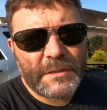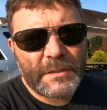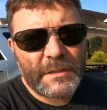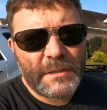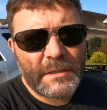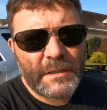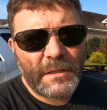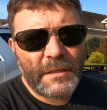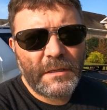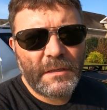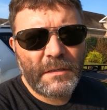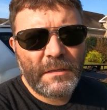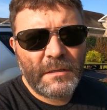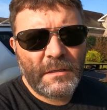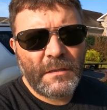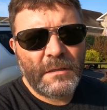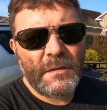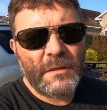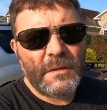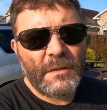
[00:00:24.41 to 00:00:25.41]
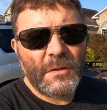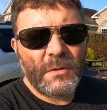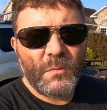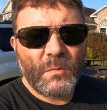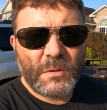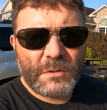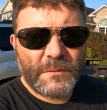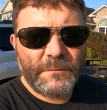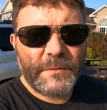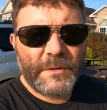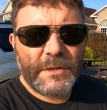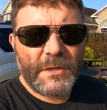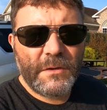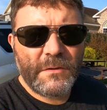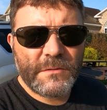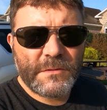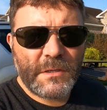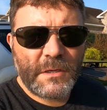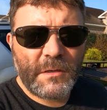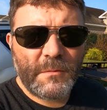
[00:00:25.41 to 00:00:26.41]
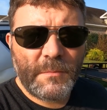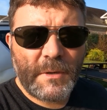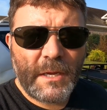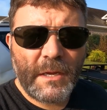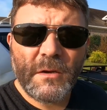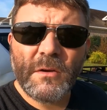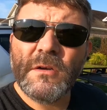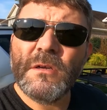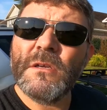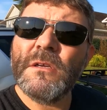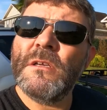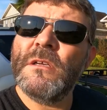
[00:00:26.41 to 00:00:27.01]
the videos are about.